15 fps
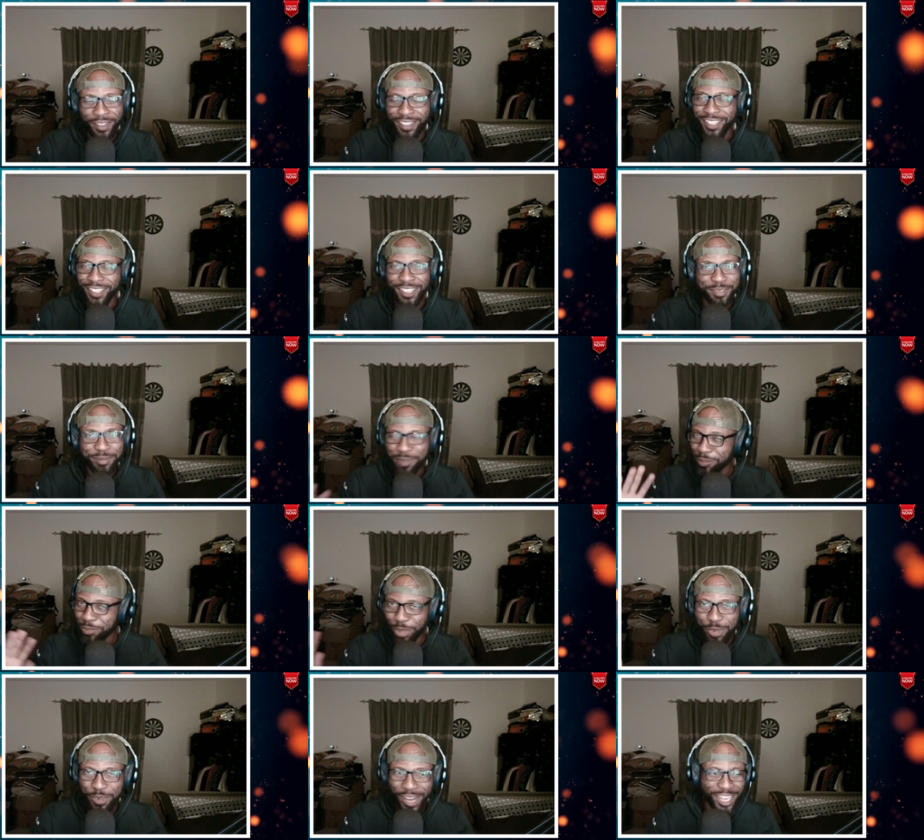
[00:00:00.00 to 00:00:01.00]
uh i'm
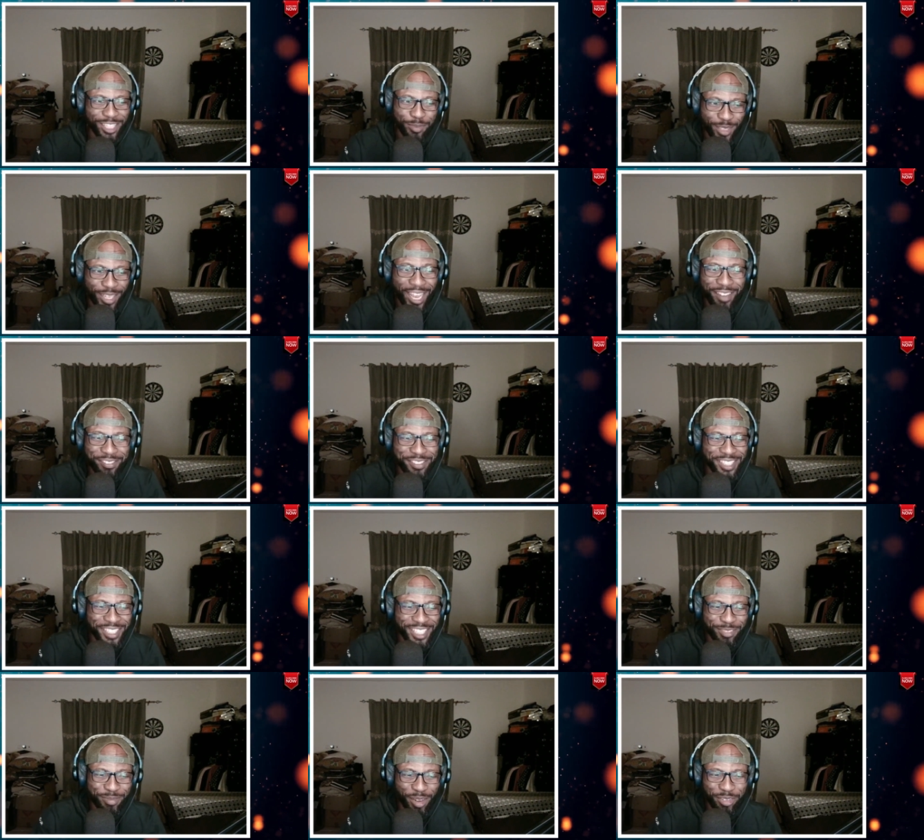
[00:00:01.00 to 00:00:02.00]
sorry guys but i have to
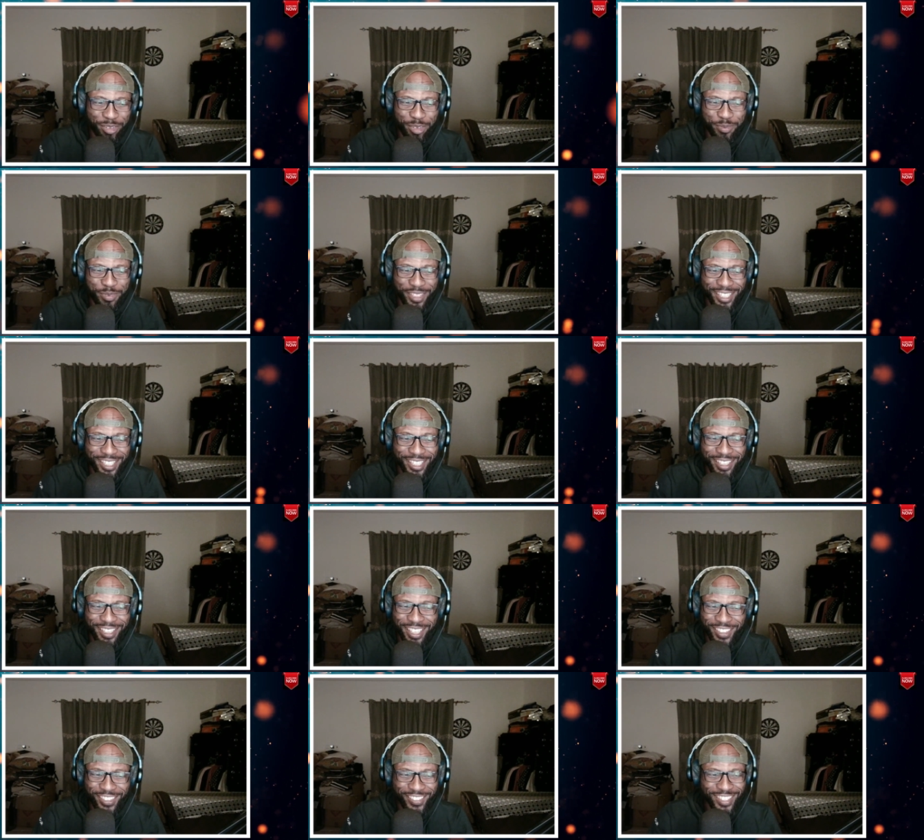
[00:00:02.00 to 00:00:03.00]
take this back from the beginning
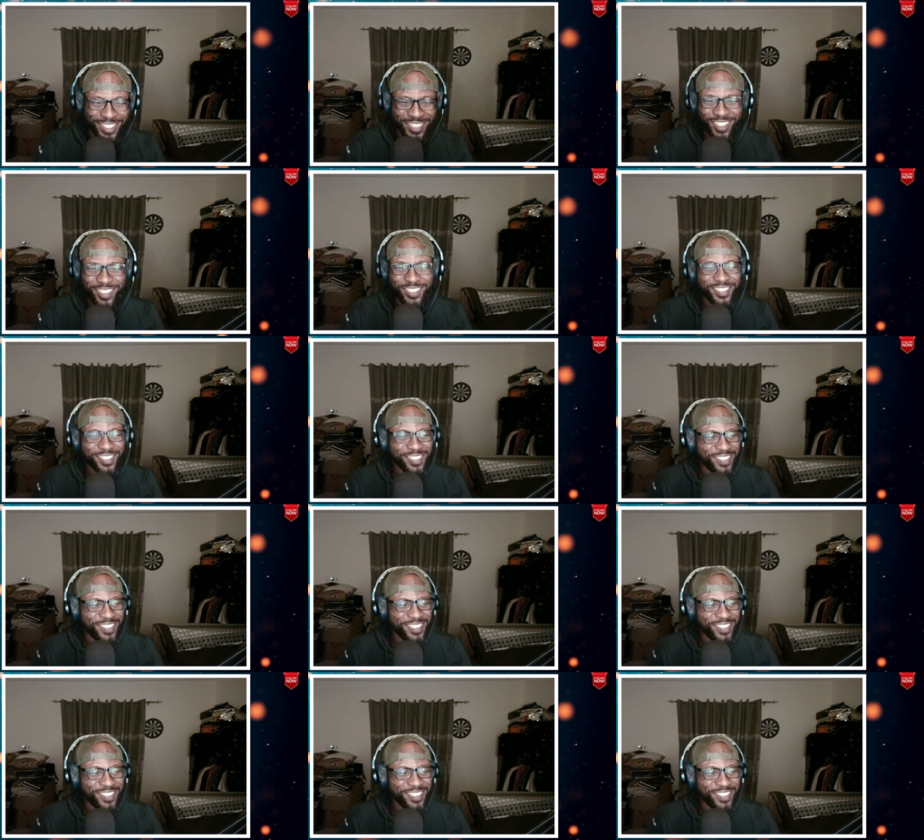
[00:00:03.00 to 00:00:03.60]
thank you let's go